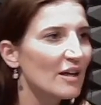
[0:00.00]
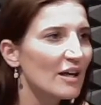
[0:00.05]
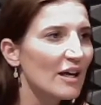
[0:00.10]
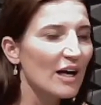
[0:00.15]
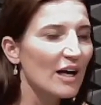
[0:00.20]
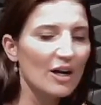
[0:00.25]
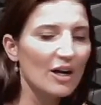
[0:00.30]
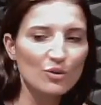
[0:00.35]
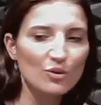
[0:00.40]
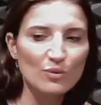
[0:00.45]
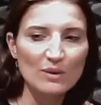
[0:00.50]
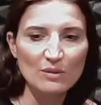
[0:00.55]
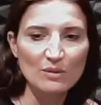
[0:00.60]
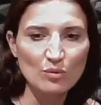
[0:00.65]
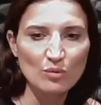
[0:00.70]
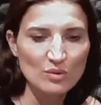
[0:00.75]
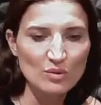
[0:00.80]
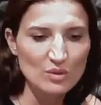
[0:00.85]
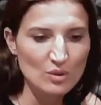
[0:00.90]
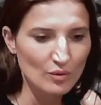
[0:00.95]
How do I
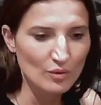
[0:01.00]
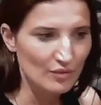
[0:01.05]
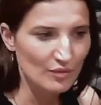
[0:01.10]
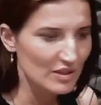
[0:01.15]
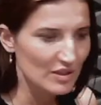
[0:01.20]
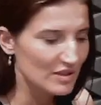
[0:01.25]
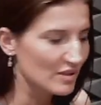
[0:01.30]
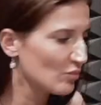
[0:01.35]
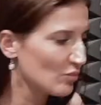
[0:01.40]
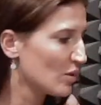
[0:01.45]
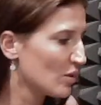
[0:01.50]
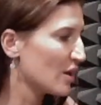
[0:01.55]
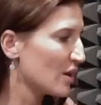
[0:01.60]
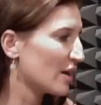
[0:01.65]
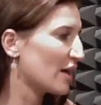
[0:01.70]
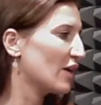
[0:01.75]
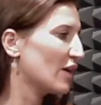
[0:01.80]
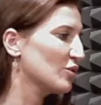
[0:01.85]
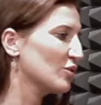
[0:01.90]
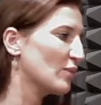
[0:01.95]
resolve this at work?
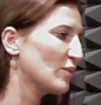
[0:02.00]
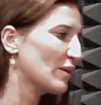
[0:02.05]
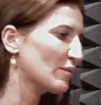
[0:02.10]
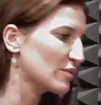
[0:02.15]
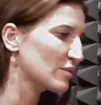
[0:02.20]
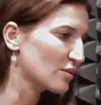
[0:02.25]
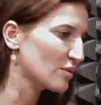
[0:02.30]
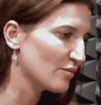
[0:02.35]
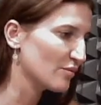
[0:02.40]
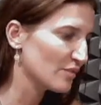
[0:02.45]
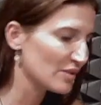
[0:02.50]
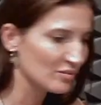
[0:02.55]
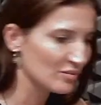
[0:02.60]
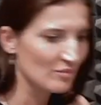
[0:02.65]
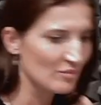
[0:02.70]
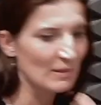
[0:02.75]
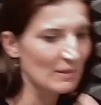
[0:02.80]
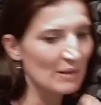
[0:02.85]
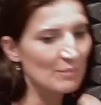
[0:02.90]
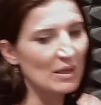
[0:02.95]
How do I resolve this
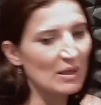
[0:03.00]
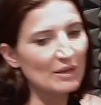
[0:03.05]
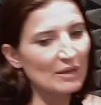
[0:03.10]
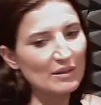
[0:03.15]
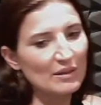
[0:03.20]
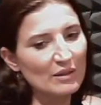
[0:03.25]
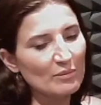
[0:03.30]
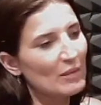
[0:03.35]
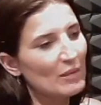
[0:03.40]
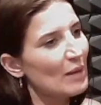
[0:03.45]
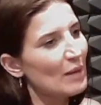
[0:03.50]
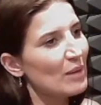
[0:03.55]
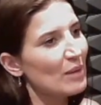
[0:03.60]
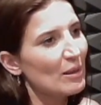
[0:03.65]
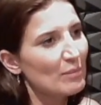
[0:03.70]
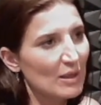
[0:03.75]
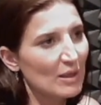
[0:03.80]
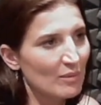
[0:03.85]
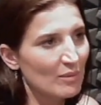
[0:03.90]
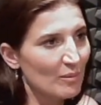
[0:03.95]
with my partner? Blah, blah,
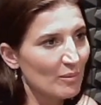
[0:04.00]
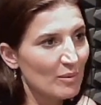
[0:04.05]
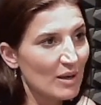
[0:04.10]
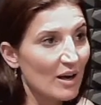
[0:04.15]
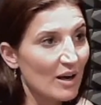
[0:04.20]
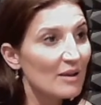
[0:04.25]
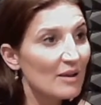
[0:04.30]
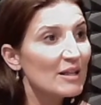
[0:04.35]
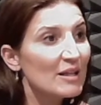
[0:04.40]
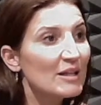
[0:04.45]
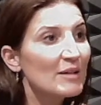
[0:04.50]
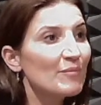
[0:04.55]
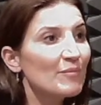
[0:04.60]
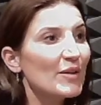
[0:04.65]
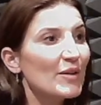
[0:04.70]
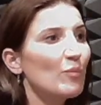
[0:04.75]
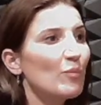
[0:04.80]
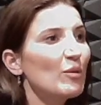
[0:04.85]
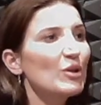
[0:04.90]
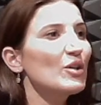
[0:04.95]
blah, blah, blah.
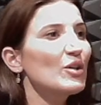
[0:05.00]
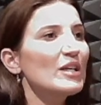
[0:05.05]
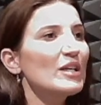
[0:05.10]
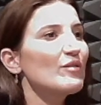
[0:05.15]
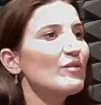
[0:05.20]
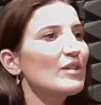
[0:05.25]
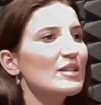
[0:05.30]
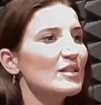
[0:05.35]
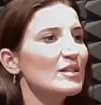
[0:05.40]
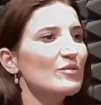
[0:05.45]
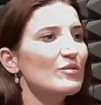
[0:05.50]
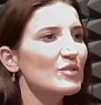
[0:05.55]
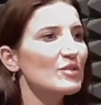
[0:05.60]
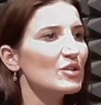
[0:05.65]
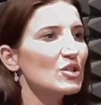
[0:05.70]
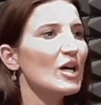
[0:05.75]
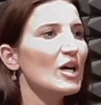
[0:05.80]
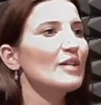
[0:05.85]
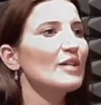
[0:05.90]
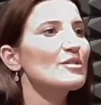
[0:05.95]
And we don't give ourselves the
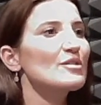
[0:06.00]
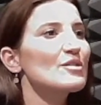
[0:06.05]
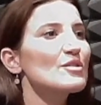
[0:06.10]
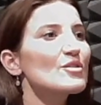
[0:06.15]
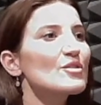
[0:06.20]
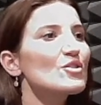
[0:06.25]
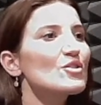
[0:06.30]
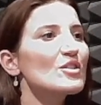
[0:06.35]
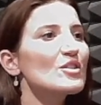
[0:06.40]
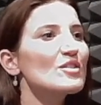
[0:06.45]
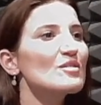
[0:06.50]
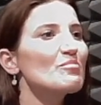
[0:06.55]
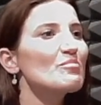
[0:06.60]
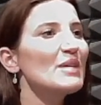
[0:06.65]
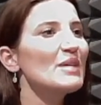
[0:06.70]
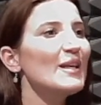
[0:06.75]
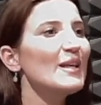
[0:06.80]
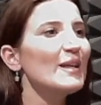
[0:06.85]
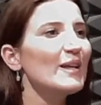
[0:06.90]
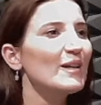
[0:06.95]
chance to just
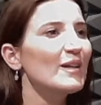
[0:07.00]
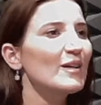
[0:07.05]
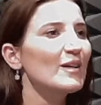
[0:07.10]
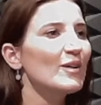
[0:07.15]
be.